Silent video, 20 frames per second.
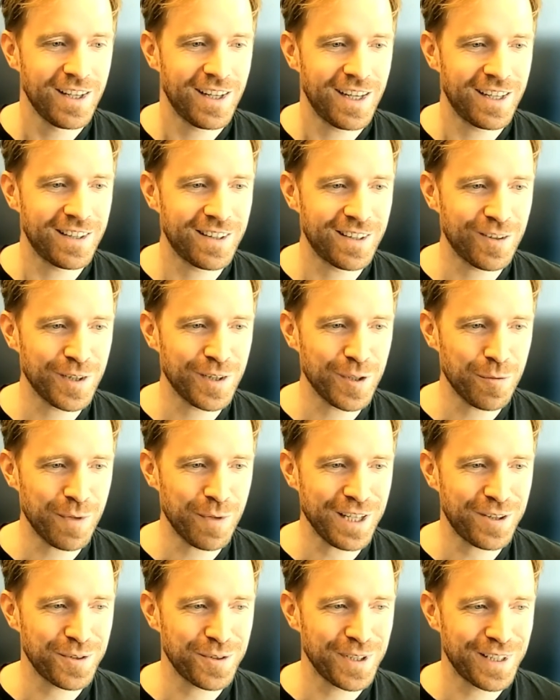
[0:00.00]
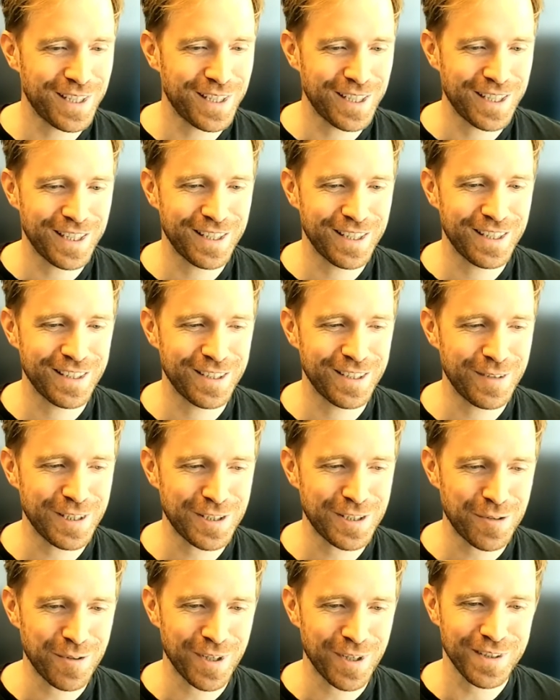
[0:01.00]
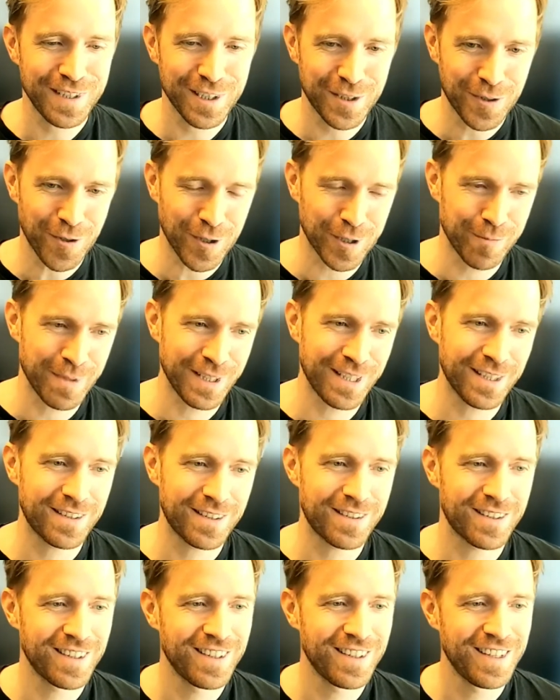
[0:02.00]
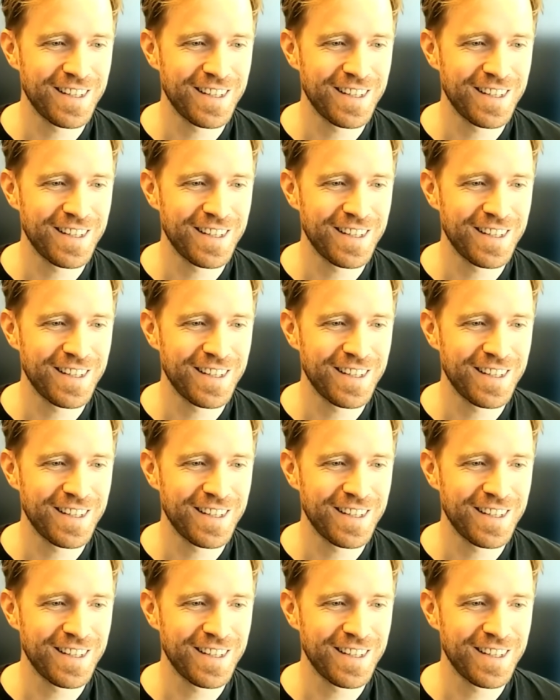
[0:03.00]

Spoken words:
And on the way to the restaurant, he told me that